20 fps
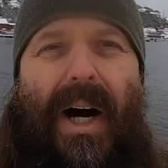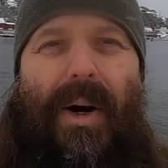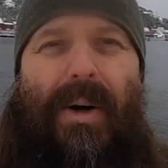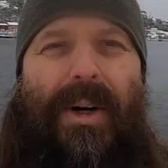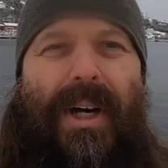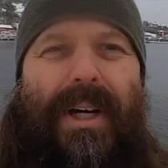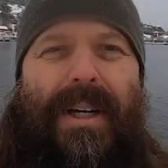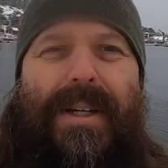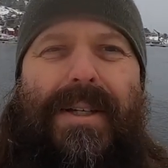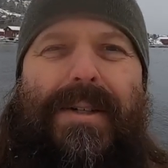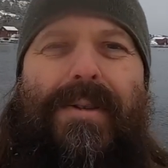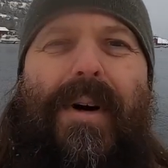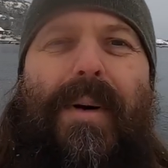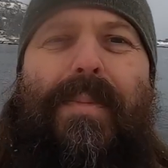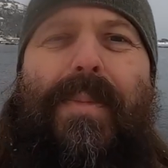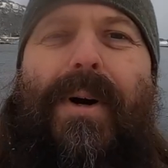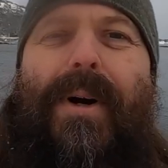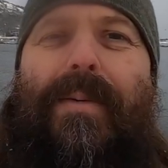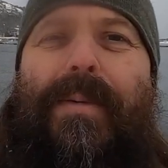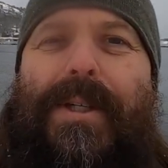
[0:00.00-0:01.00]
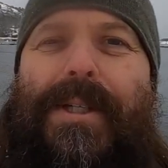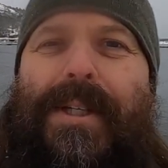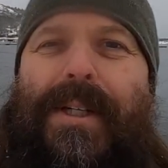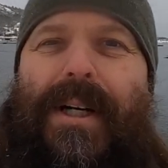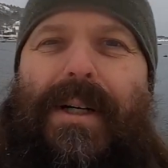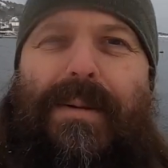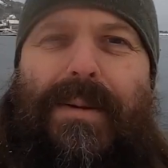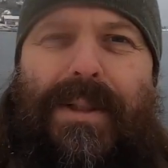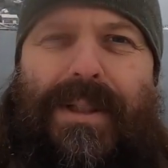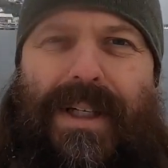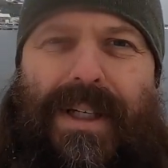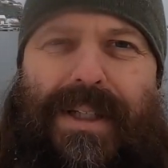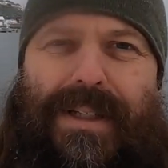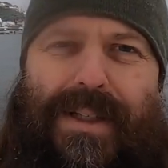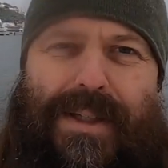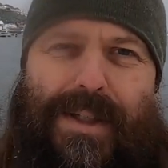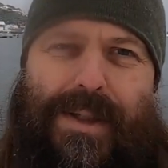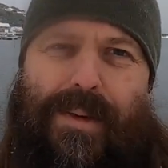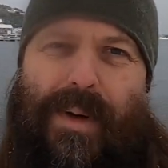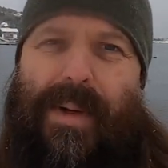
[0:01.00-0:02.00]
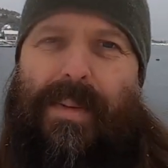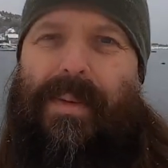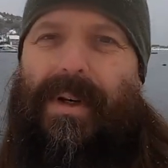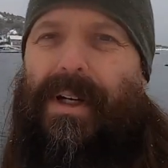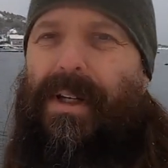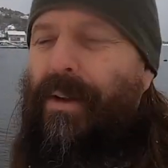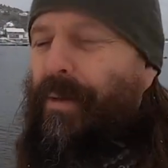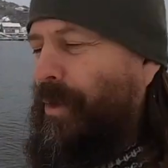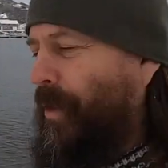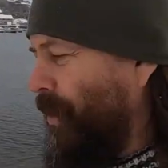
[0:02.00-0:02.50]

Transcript: Okay, so I promised I would take a swim in the